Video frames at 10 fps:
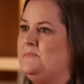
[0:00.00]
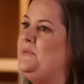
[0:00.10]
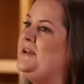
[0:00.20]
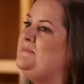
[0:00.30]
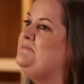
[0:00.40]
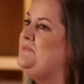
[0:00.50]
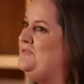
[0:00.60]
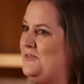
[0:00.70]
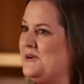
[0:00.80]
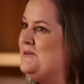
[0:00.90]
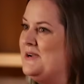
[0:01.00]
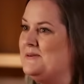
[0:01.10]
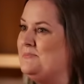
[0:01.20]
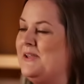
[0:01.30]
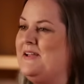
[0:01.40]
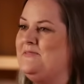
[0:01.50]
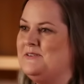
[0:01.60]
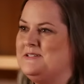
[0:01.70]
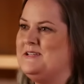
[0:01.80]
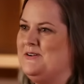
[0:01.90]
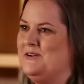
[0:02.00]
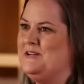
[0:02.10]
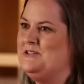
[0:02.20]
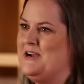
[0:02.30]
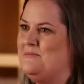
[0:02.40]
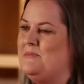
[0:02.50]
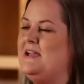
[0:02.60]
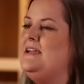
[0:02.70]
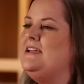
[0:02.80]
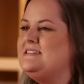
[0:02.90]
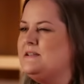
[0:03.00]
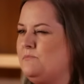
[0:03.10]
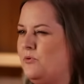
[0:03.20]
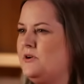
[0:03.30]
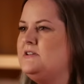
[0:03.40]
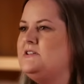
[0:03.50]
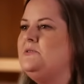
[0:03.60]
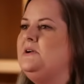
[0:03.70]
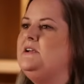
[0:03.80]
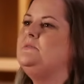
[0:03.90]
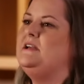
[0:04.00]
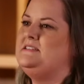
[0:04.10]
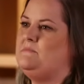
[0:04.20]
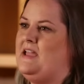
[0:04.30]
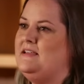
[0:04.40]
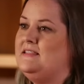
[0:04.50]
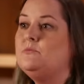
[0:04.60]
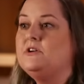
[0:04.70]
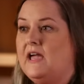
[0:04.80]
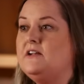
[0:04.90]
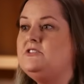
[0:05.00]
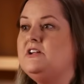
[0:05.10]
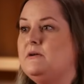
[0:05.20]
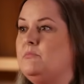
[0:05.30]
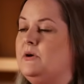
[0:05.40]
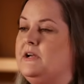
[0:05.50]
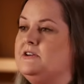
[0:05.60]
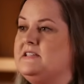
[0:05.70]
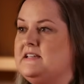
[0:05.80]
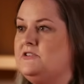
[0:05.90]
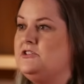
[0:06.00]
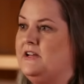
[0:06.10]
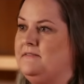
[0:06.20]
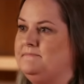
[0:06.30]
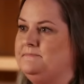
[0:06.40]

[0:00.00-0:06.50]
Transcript: But before you can apply for a security job, it's important to create a resume that will catch an employer's attention.